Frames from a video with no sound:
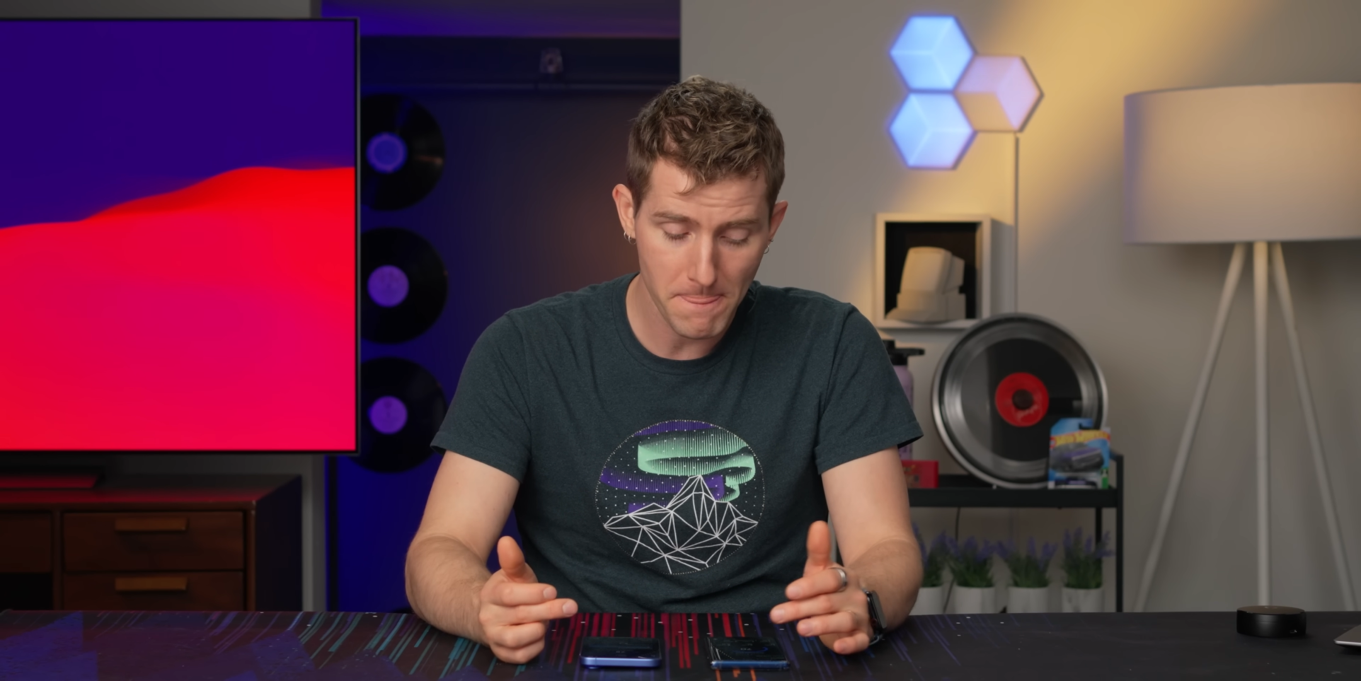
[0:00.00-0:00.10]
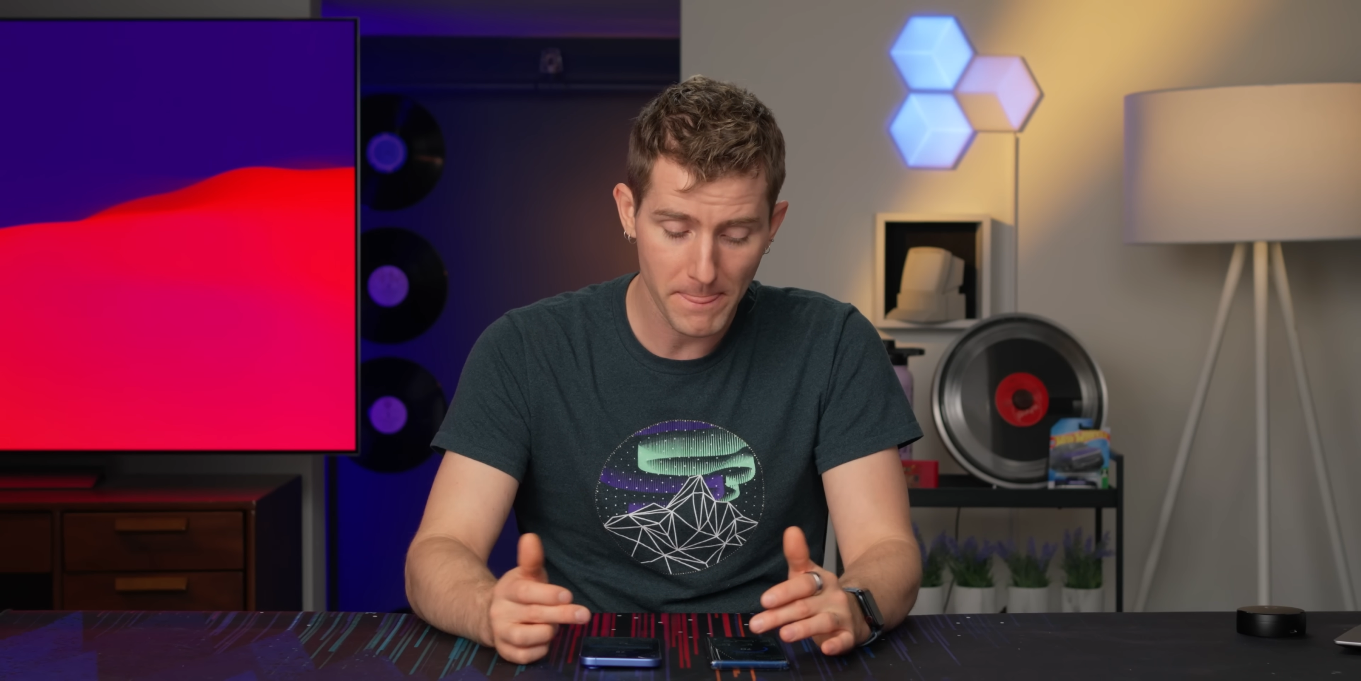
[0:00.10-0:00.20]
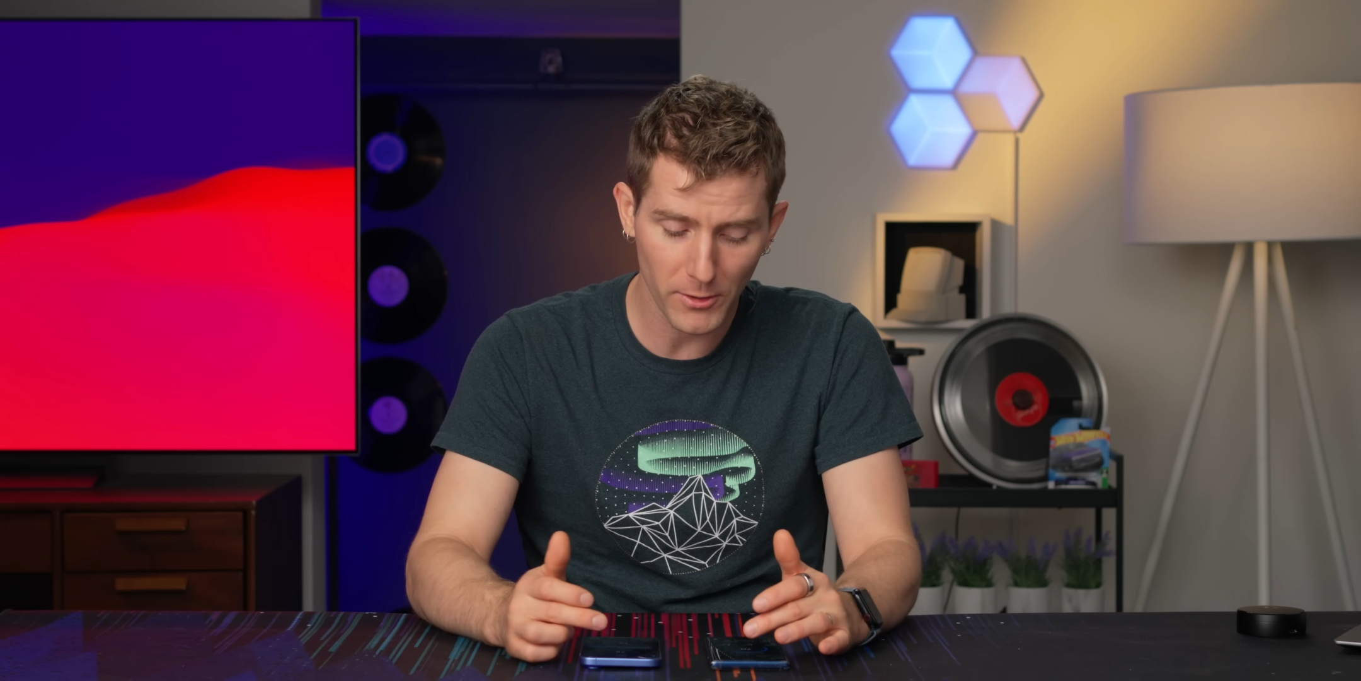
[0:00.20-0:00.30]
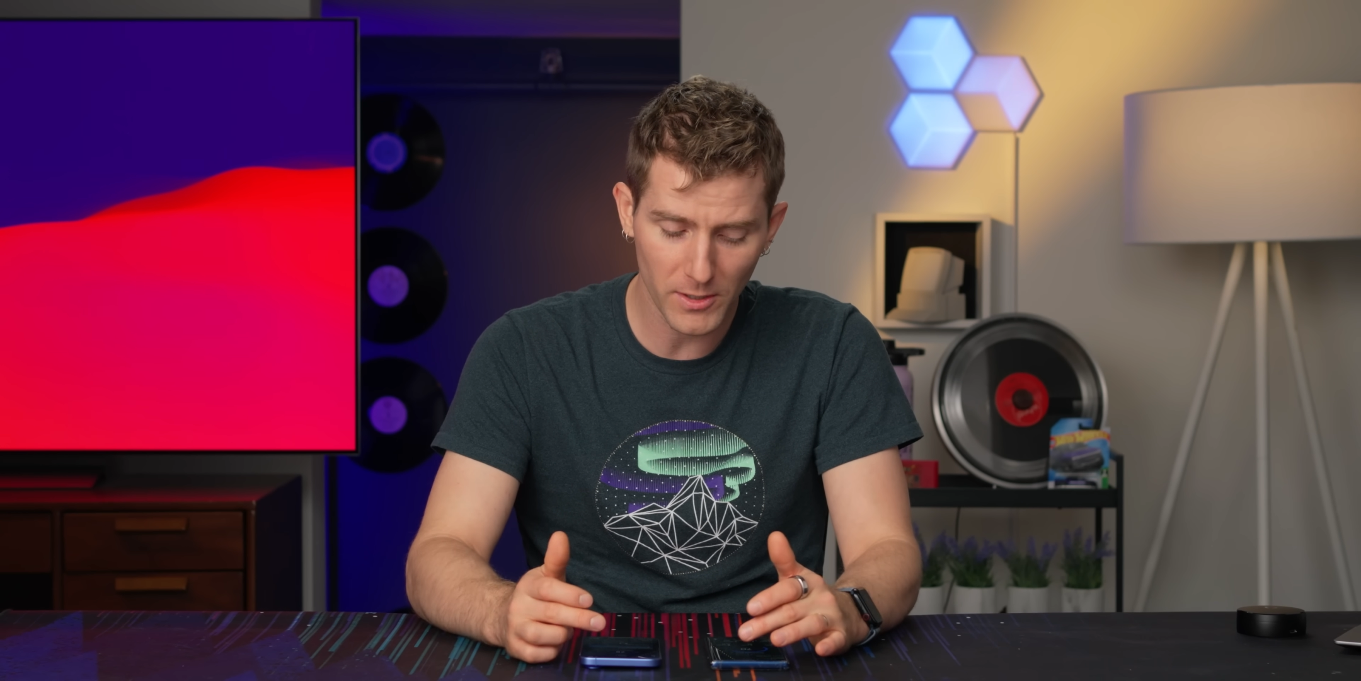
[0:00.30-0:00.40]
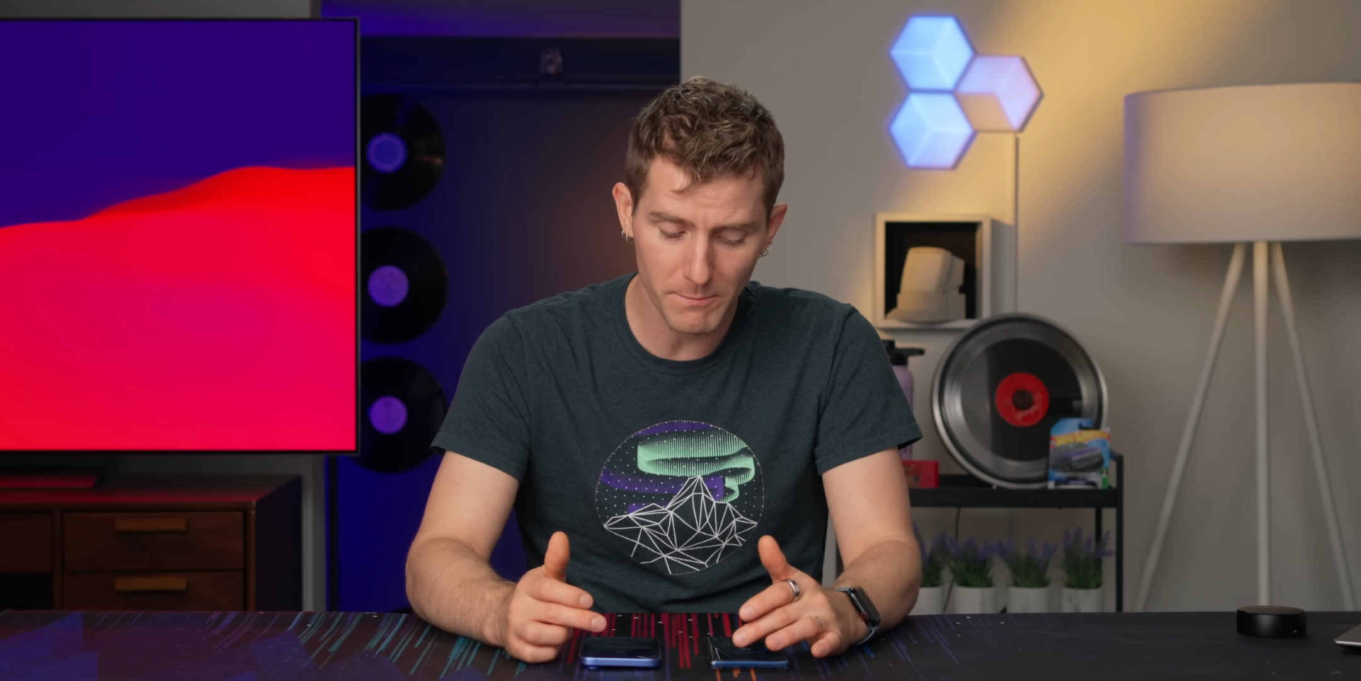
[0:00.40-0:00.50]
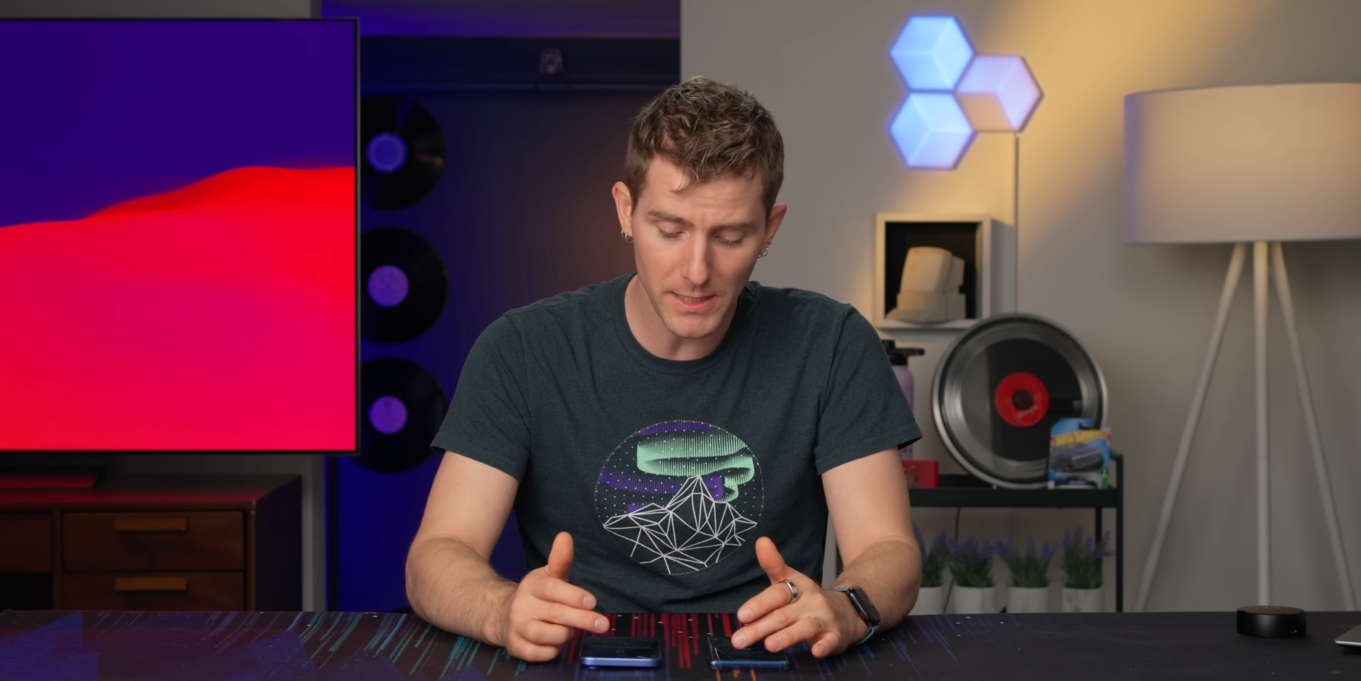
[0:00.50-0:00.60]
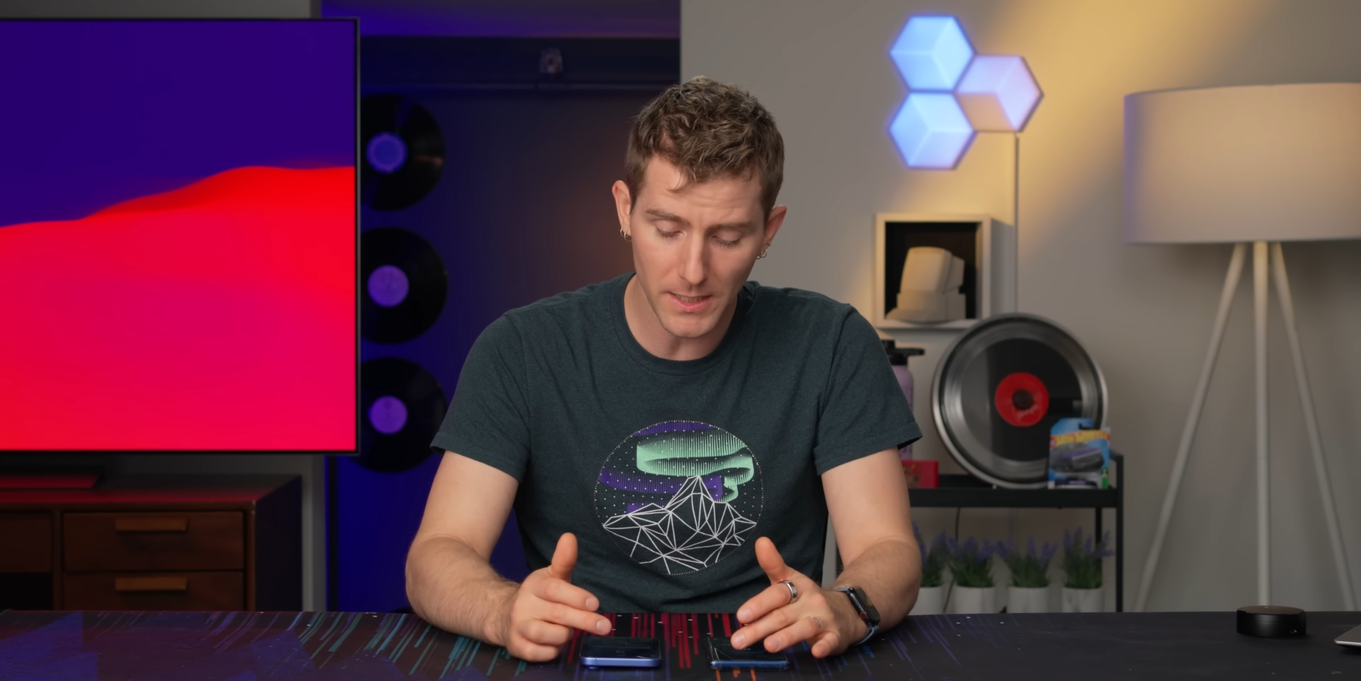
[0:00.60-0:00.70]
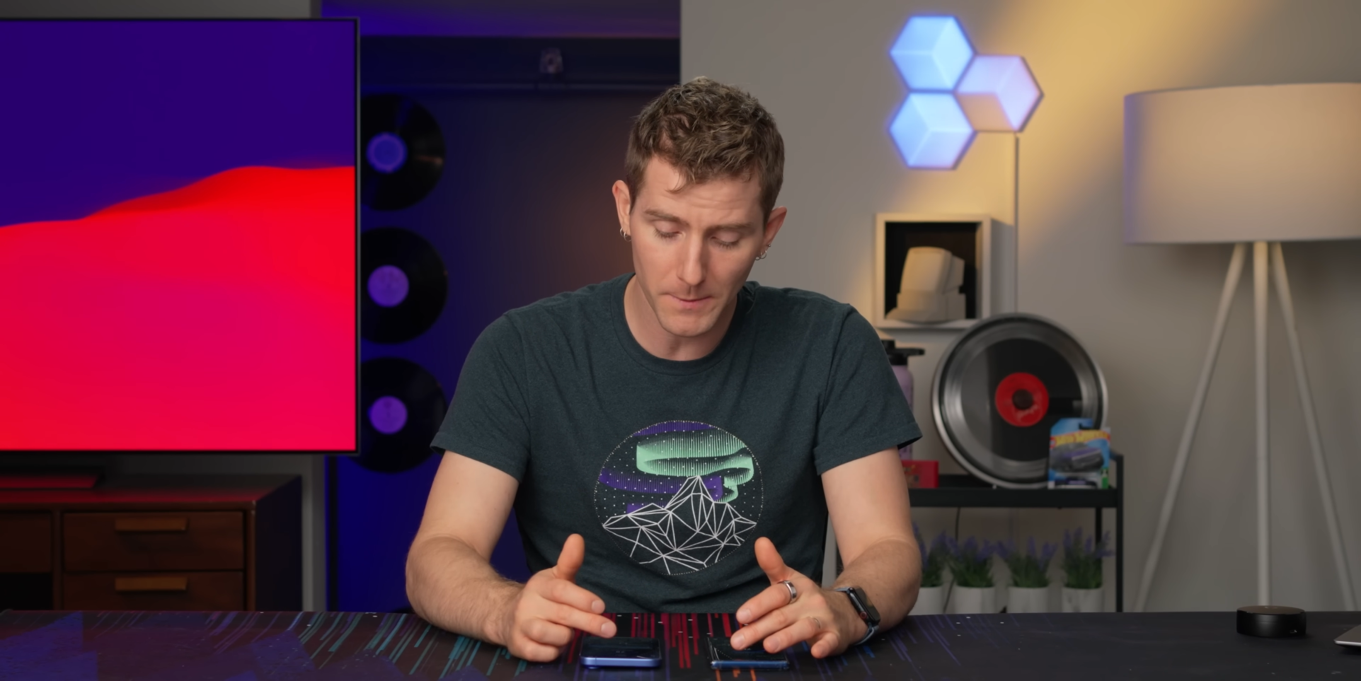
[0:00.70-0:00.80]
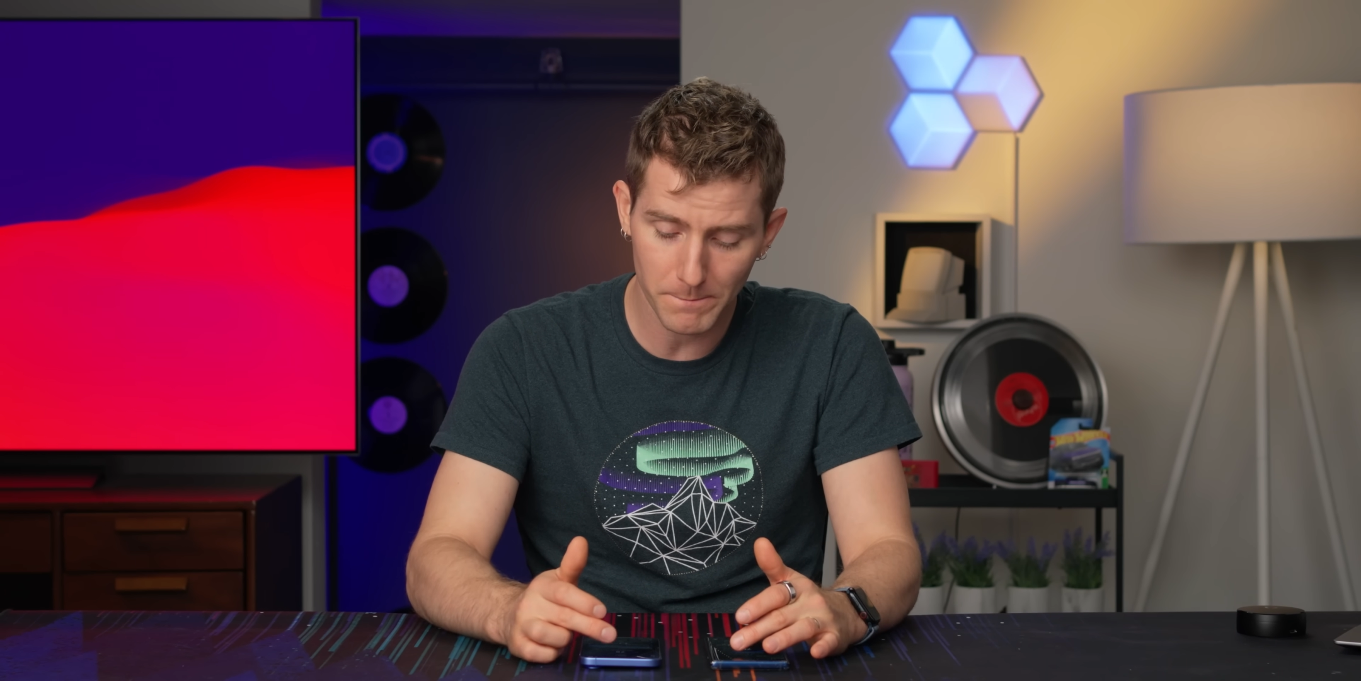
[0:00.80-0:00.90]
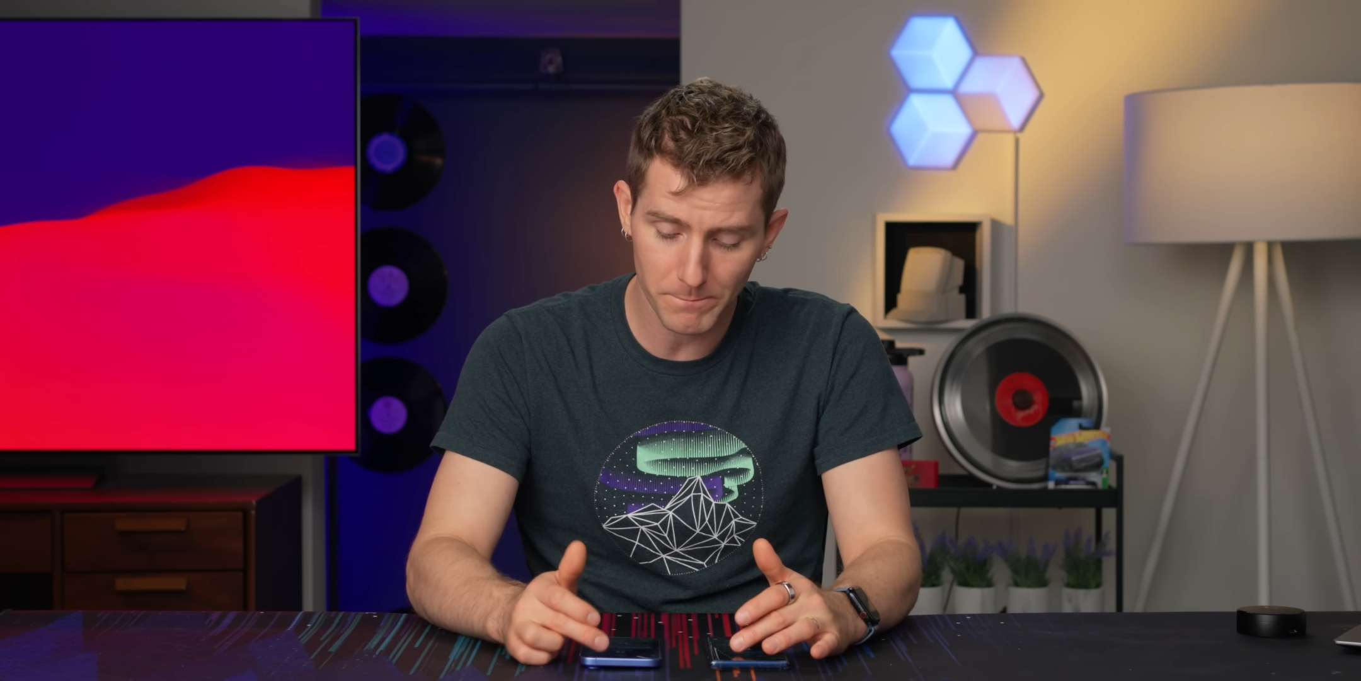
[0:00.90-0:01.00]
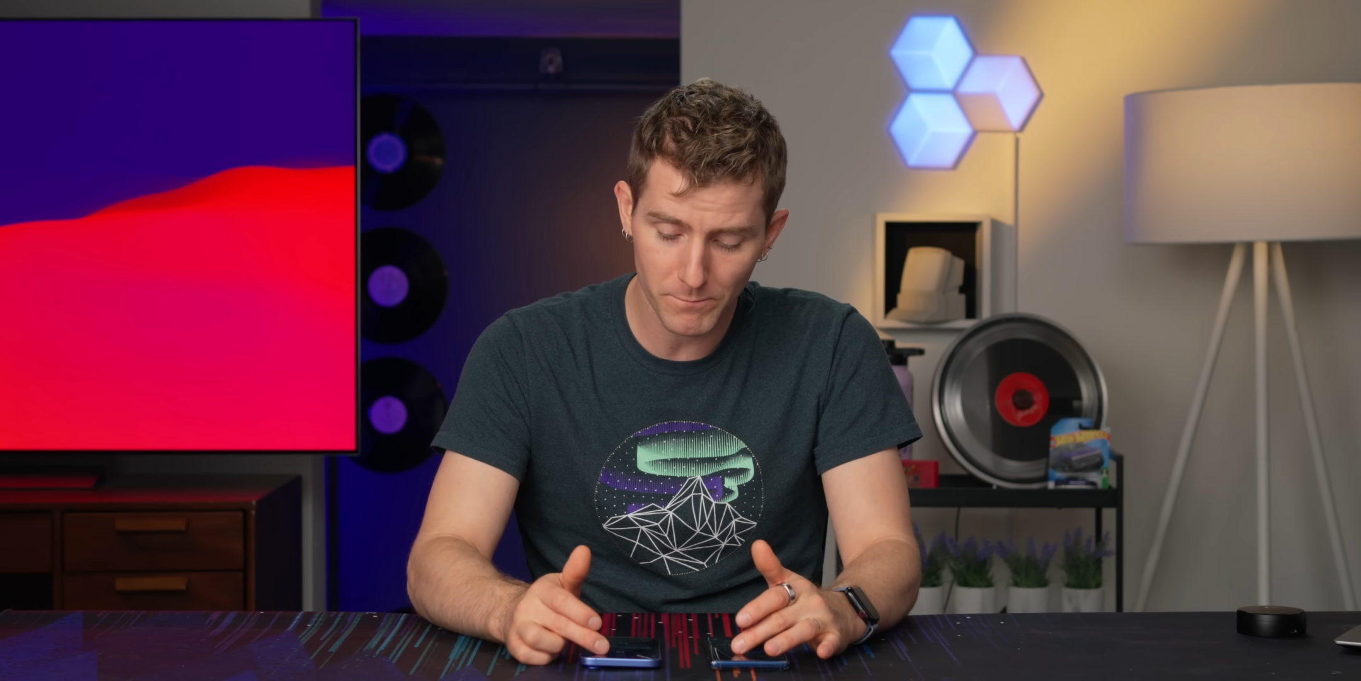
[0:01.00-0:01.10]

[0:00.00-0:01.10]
there can be